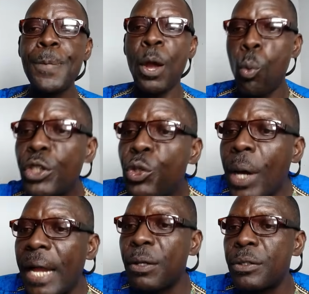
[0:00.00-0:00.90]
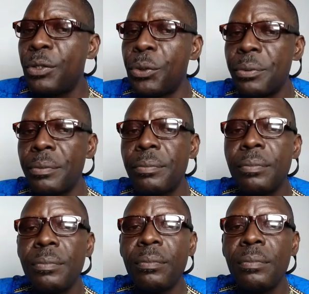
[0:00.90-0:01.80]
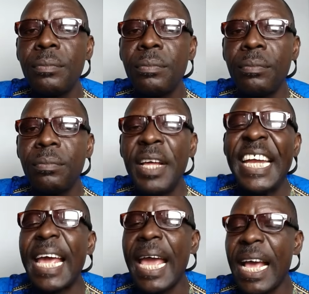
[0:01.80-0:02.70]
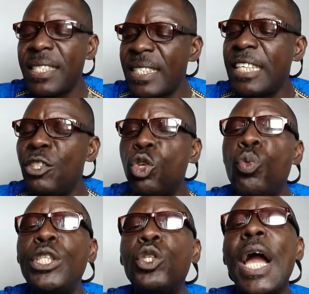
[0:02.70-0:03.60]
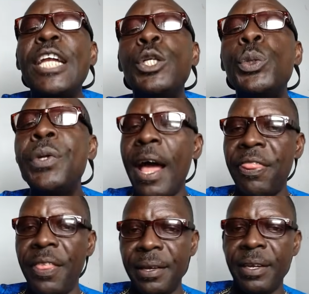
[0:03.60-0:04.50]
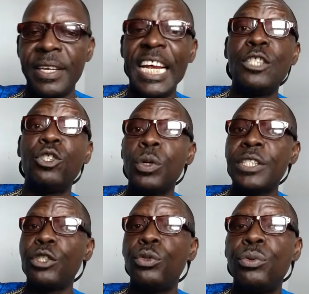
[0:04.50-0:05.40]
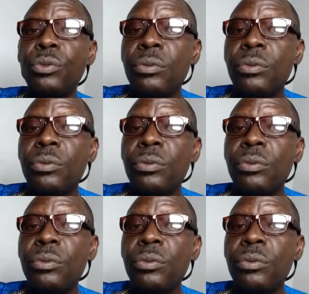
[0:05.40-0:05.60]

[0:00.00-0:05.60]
what you cannot do, the extent to which you can do that thing that you wanted to do.